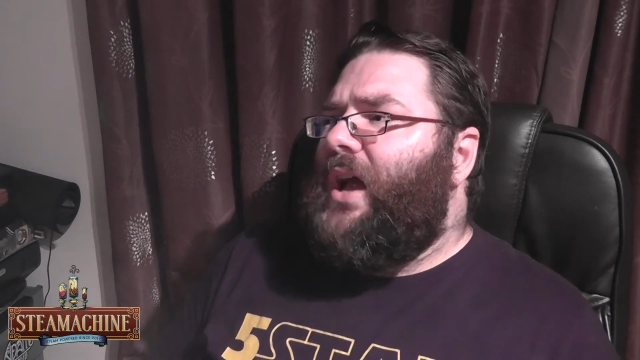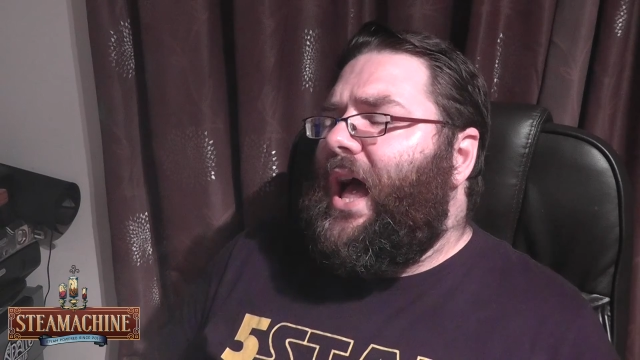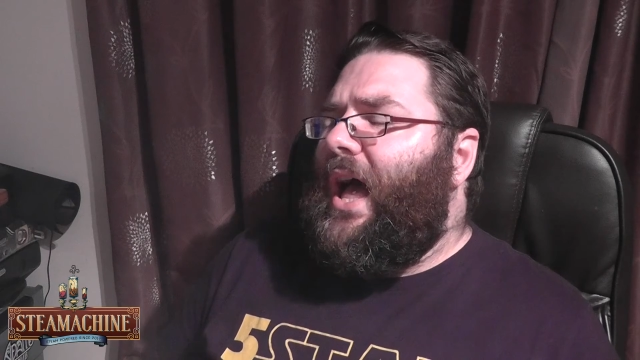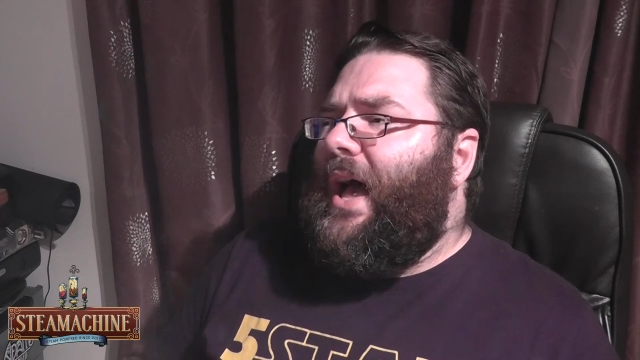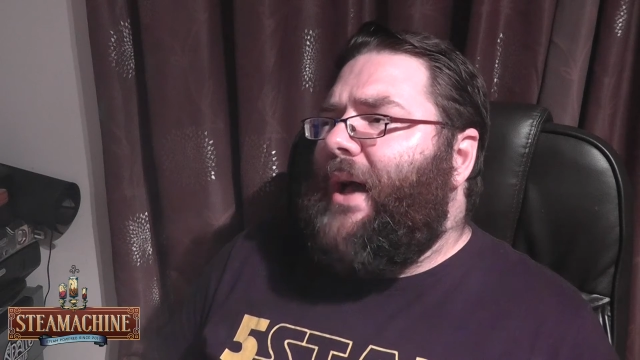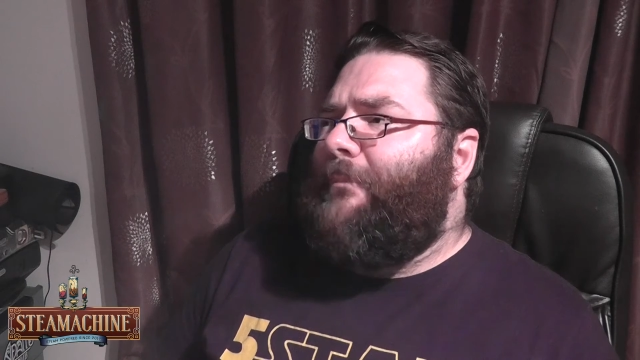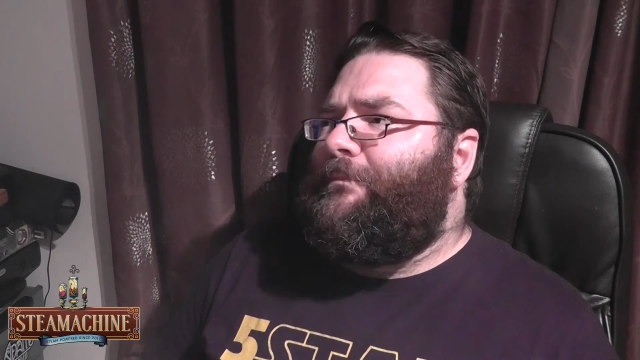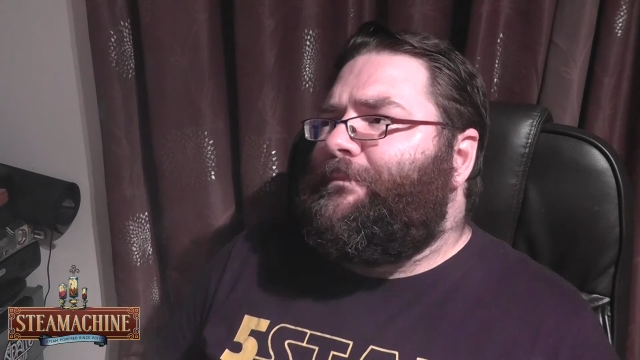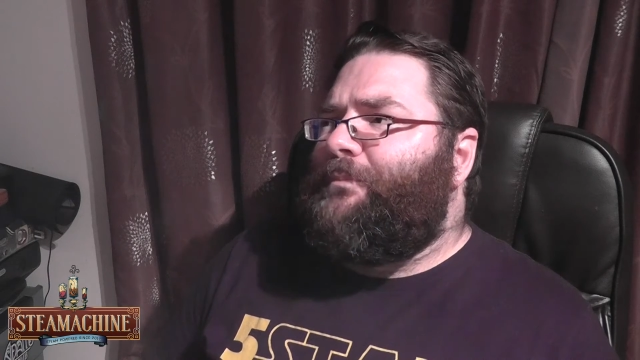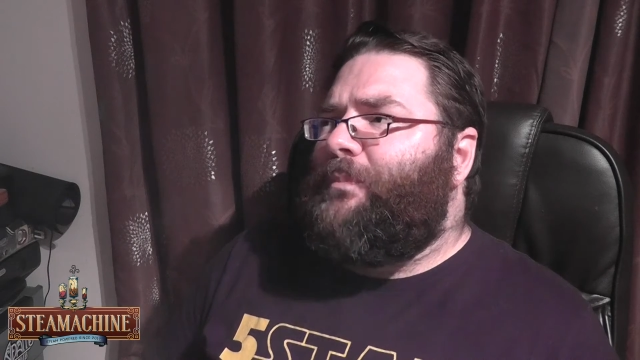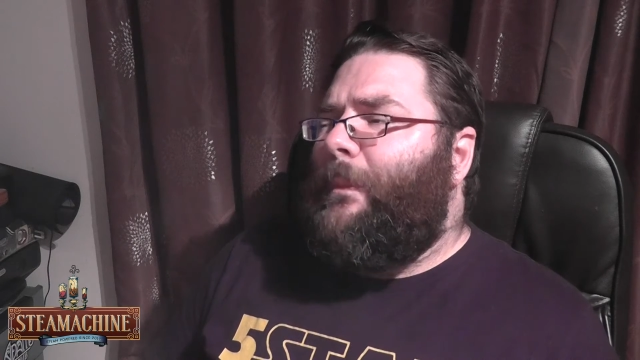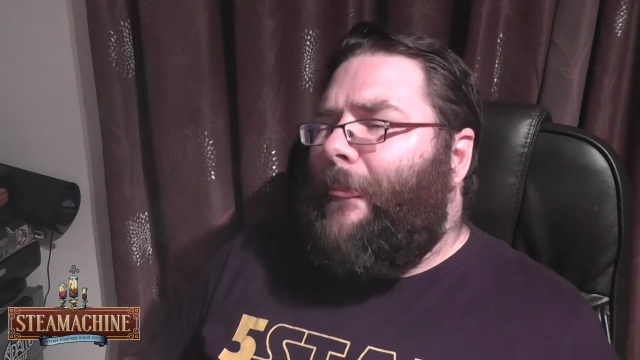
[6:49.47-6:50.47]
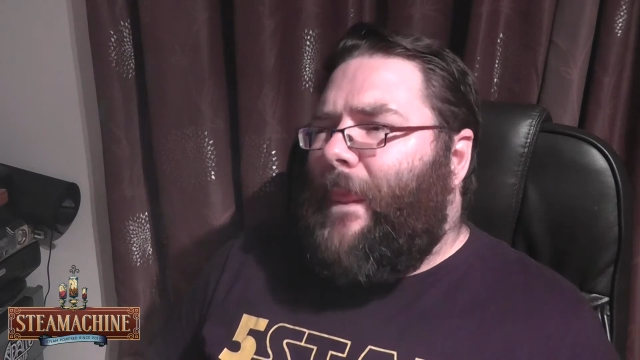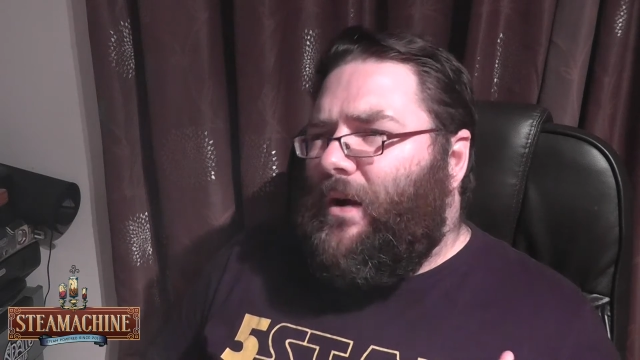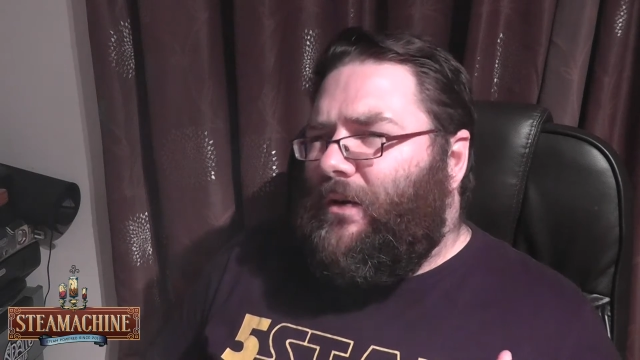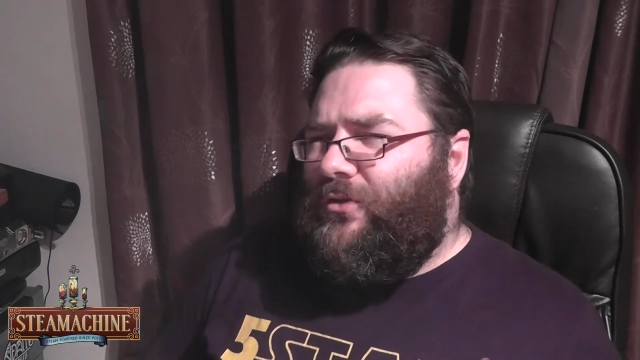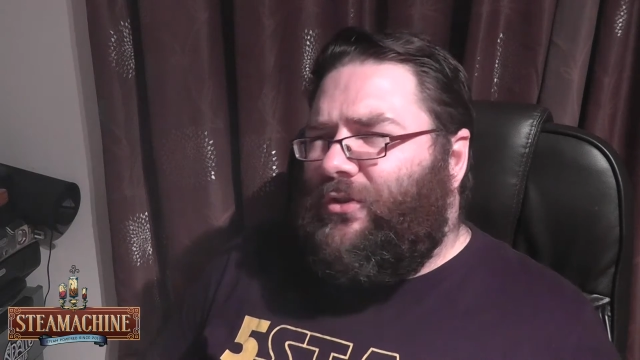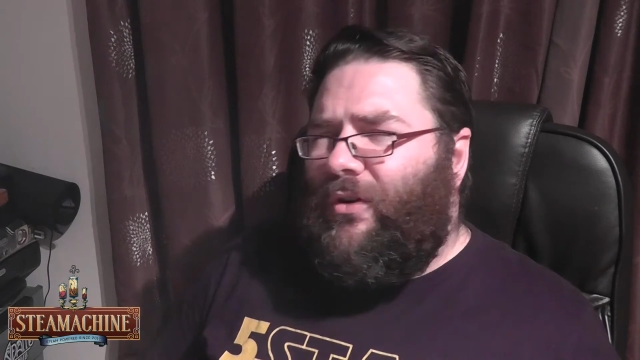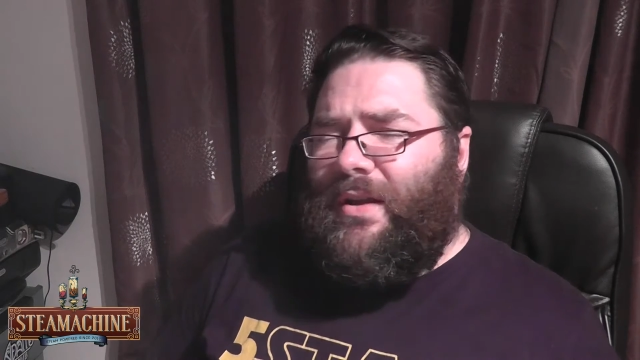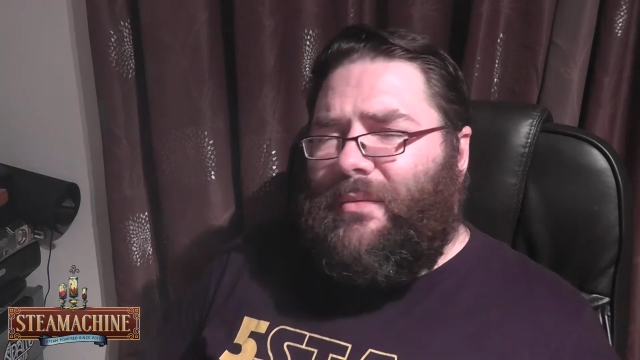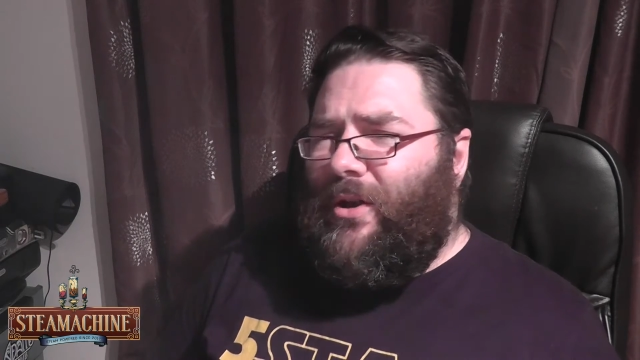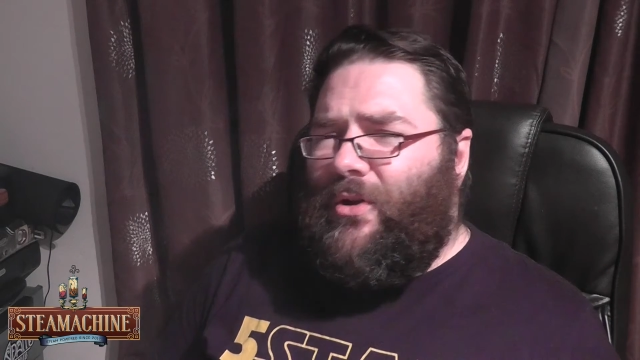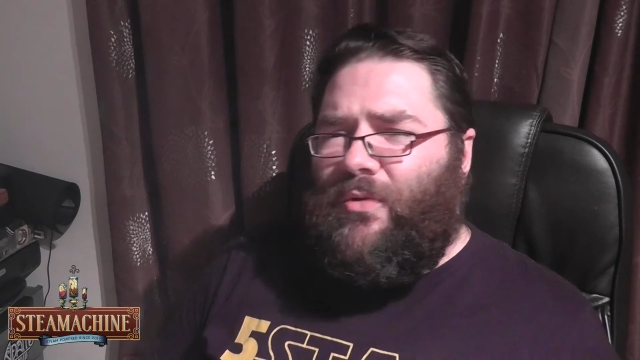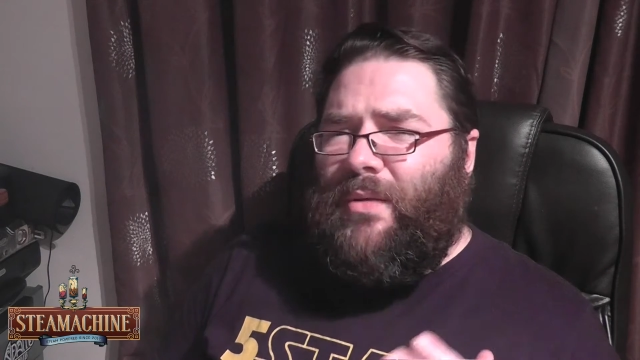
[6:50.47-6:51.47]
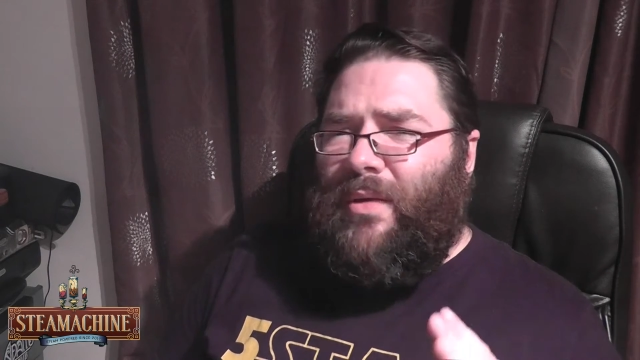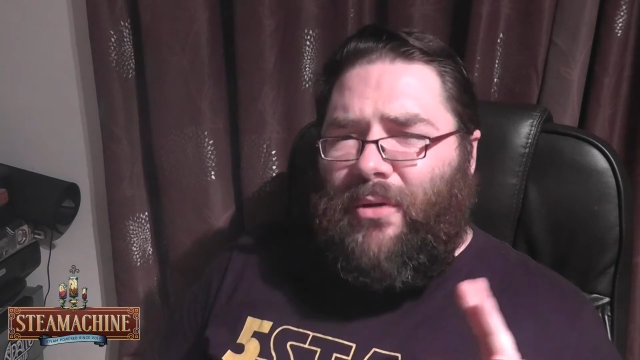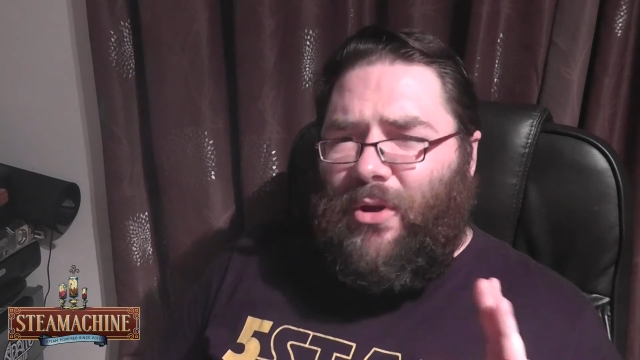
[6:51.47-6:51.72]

Tiny bit creamy,